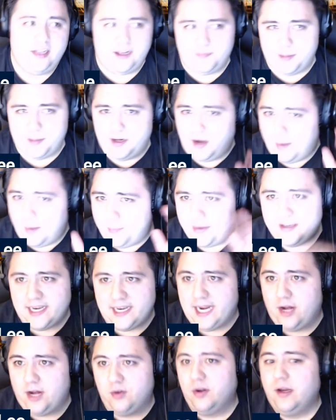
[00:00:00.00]
They've been up and
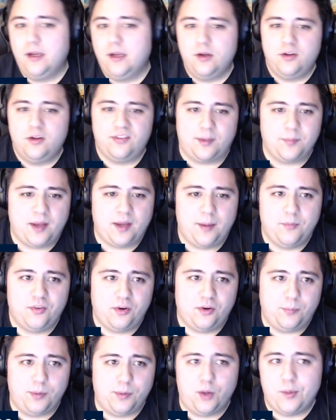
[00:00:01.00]
down.
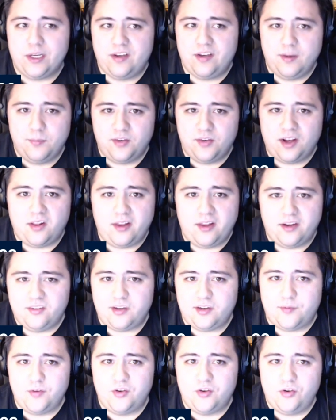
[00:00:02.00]
Sometimes they're blowing teams out like
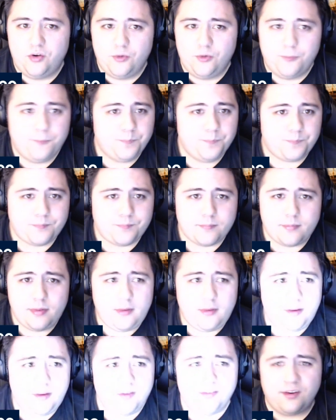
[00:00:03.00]
7-2.
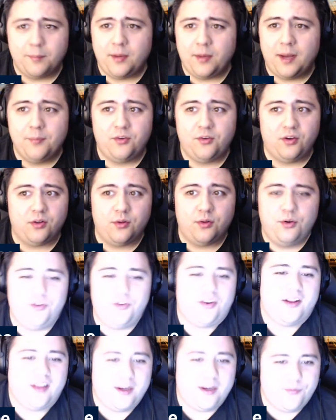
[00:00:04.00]
Sometimes they're
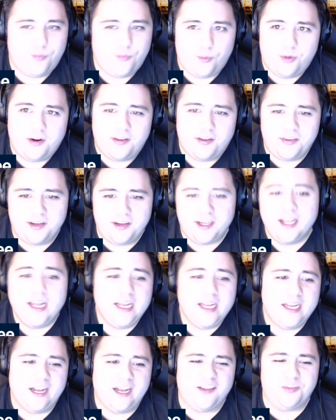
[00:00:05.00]
losing like 4-0.
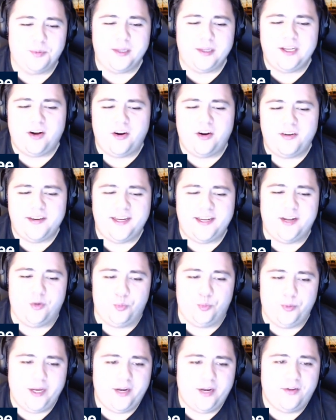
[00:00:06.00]
It's really hard to get
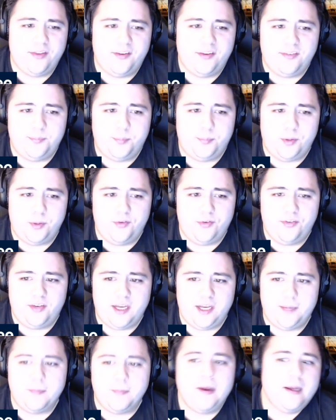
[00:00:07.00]
a read on this Blues
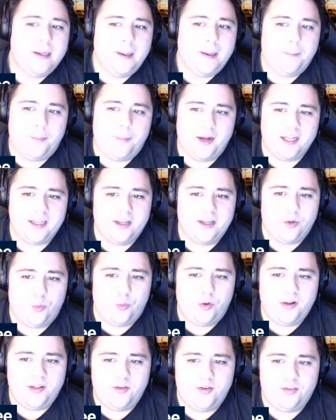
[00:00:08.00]
team, but they're
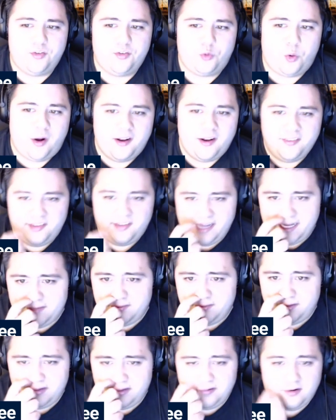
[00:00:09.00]
one of those squads
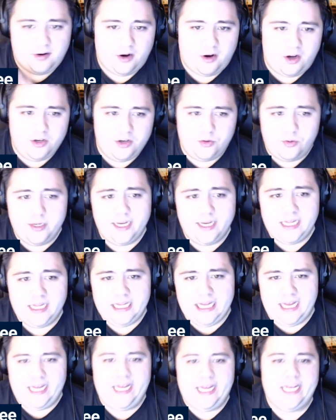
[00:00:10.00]
that's
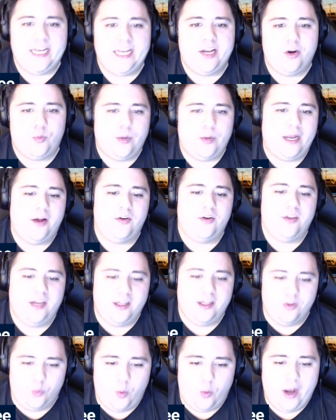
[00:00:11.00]
annoyingly hanging around
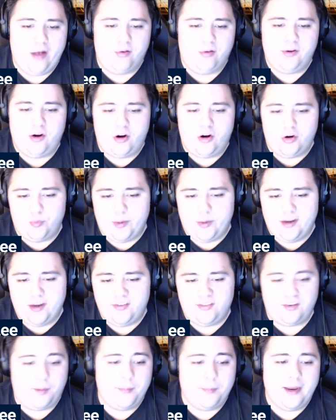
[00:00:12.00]
in the wild card
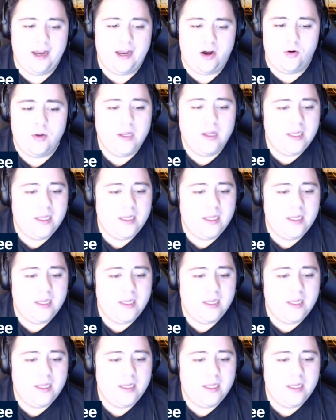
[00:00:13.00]
race somehow.